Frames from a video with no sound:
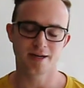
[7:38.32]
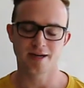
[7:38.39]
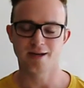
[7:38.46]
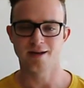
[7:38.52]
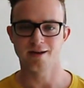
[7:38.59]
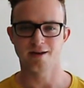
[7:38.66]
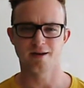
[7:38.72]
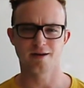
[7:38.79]

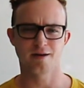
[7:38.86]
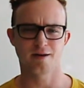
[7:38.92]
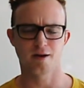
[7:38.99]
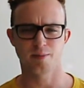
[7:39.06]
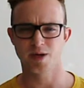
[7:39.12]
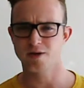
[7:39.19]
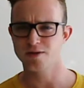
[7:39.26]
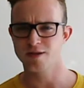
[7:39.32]
And
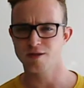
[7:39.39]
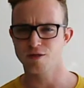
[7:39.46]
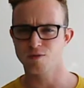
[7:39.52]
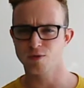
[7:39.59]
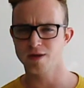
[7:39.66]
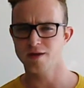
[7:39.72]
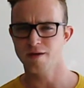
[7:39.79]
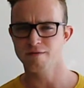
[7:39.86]
apparently
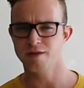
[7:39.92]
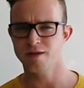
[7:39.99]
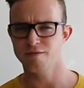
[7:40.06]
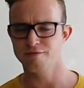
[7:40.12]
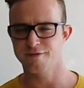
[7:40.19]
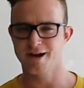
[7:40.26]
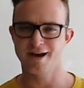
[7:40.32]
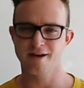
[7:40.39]
3 of the
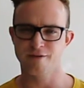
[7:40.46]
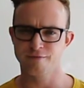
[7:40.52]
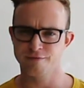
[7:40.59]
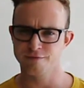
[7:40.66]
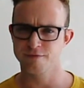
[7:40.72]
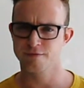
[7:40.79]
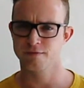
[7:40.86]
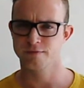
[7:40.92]
5
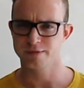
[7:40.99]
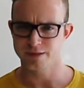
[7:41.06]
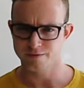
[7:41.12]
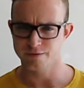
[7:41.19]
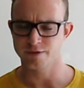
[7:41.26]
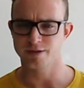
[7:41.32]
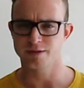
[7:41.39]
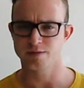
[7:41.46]

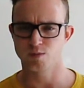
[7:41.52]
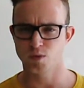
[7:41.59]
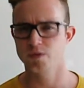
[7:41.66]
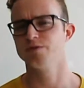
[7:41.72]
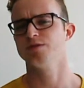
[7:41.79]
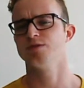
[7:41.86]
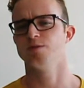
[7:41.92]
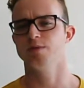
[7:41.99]
different
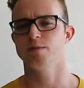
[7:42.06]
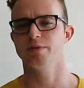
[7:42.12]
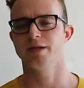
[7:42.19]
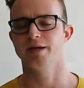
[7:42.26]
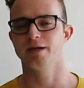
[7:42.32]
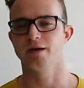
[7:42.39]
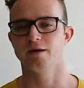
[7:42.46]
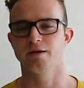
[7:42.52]
boards you can be
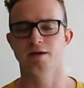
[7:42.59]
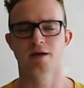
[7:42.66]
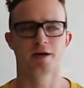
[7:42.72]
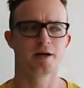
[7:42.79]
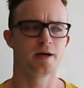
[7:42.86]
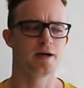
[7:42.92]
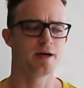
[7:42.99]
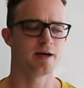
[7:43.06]
playing on
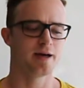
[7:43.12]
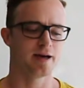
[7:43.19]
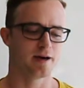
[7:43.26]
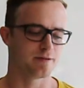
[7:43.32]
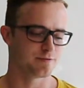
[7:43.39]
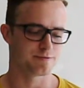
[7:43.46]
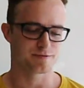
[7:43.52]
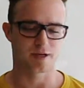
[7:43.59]

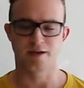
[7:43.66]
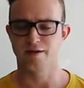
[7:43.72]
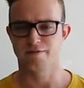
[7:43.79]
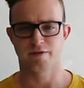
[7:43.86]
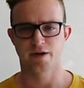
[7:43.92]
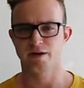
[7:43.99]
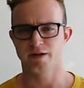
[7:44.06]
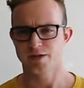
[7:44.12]
have a
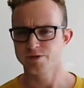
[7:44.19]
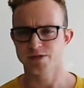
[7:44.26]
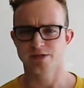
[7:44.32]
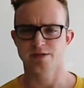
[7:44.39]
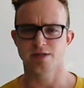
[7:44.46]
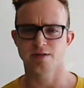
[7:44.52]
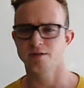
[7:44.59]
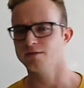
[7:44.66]
very
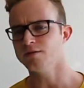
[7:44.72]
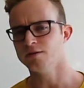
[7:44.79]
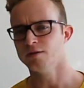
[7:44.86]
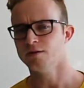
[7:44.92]
interesting,